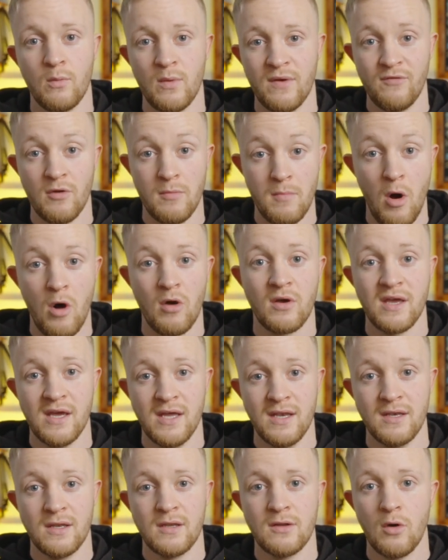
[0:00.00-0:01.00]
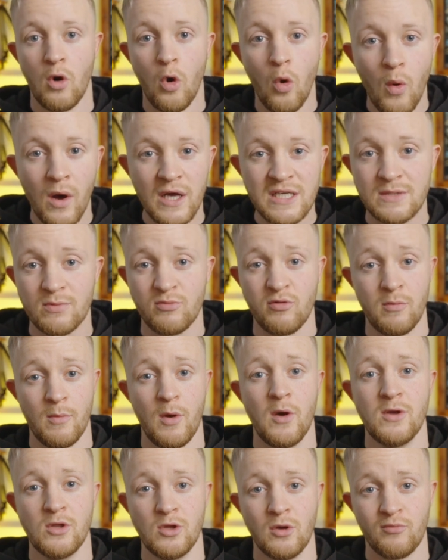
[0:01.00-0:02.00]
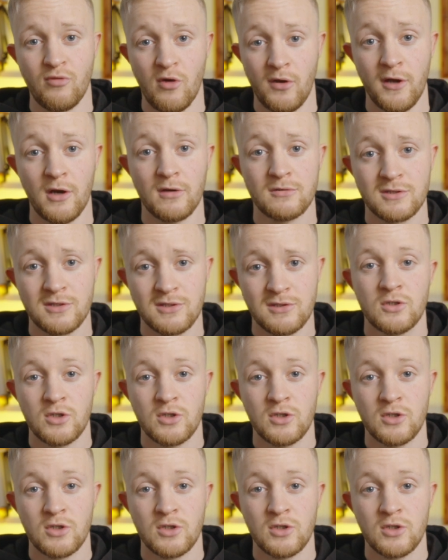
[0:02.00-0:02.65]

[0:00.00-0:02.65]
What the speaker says: with your marketing, always promoting your products.